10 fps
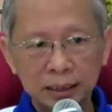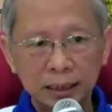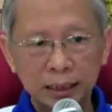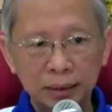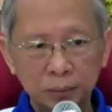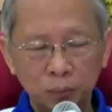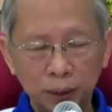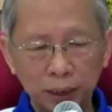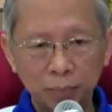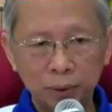Then
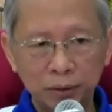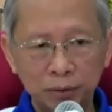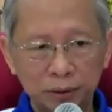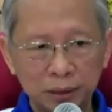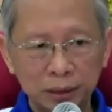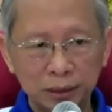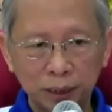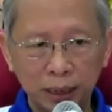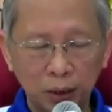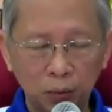what happened was
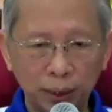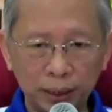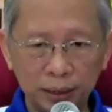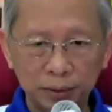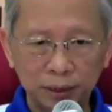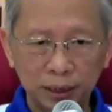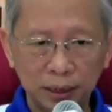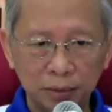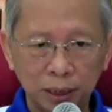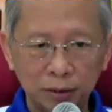when I went into
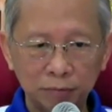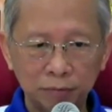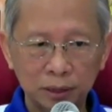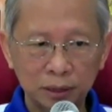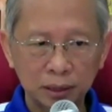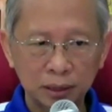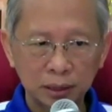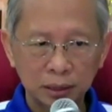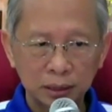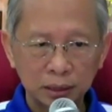daily mindfulness,
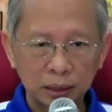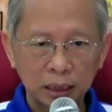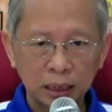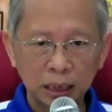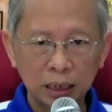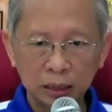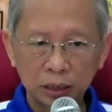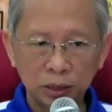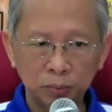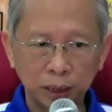
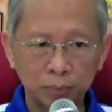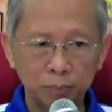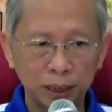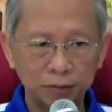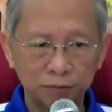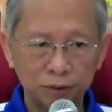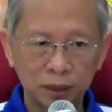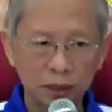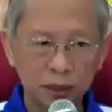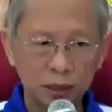until my
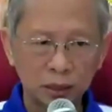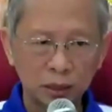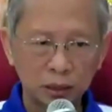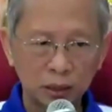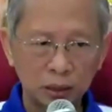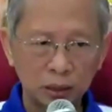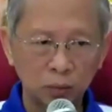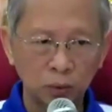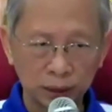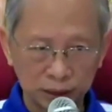mindfulness
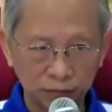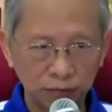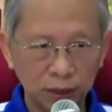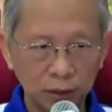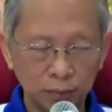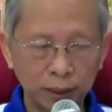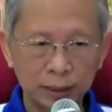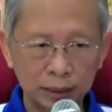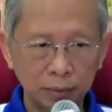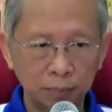was developed and
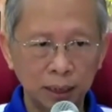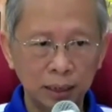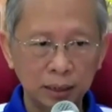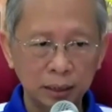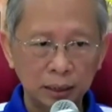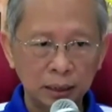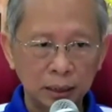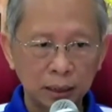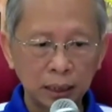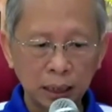stabilized,
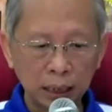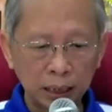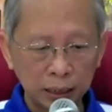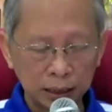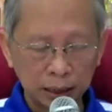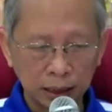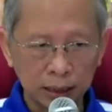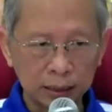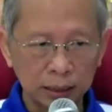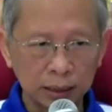then I
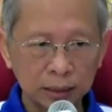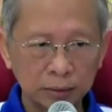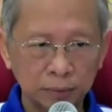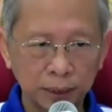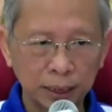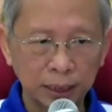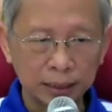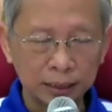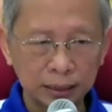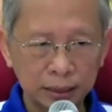realized when I
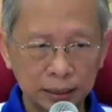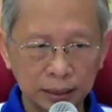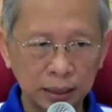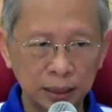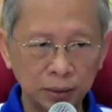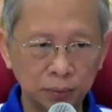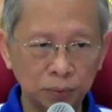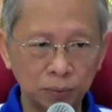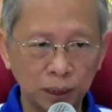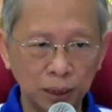sit again to
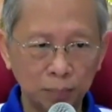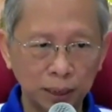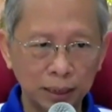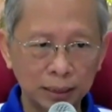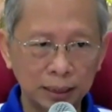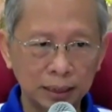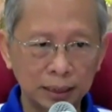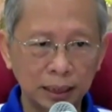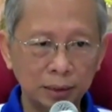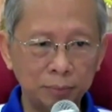do
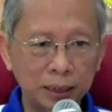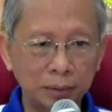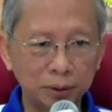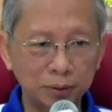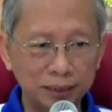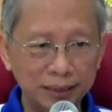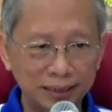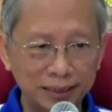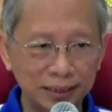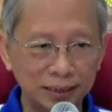Anapanasati, it becomes so
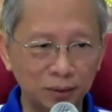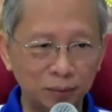easy,